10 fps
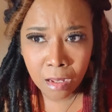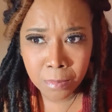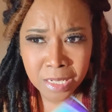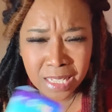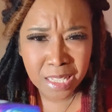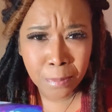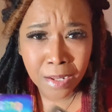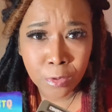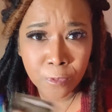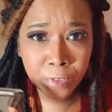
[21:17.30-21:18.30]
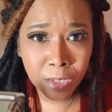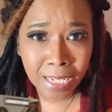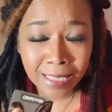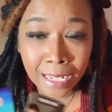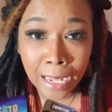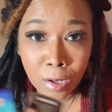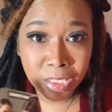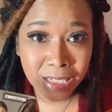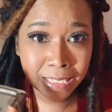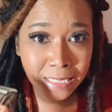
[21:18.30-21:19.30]
This is somebody who feel like they are
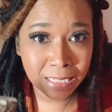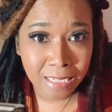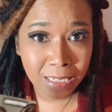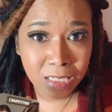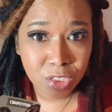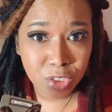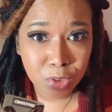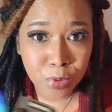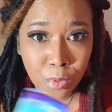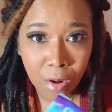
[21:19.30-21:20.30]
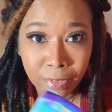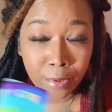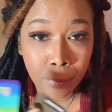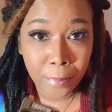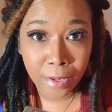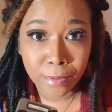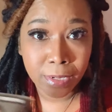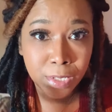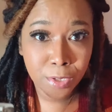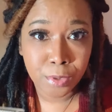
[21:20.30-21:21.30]
just as good as you, or they're better
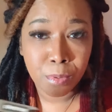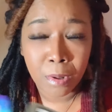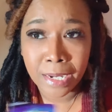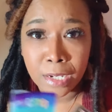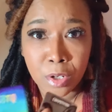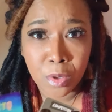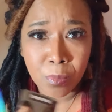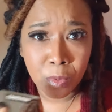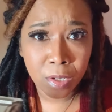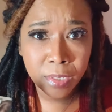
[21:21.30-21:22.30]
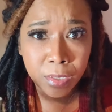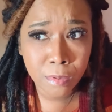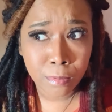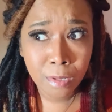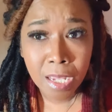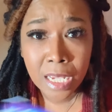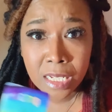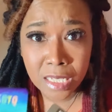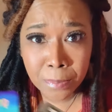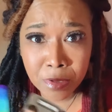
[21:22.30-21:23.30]
than you, or they know more than you.
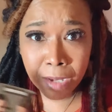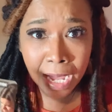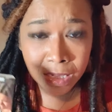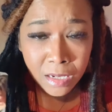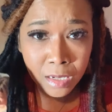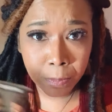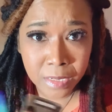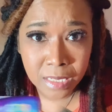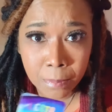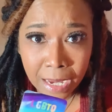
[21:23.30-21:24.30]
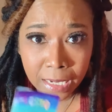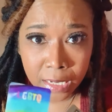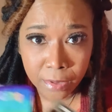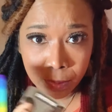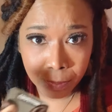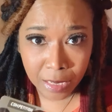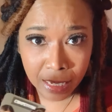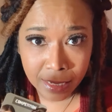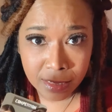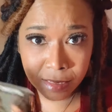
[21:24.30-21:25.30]
Some of you guys are going to put somebody in their
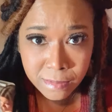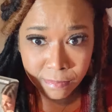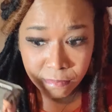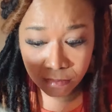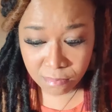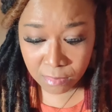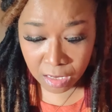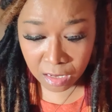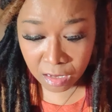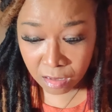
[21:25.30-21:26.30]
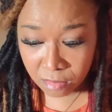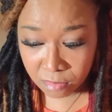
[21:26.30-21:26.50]
place. Yeah.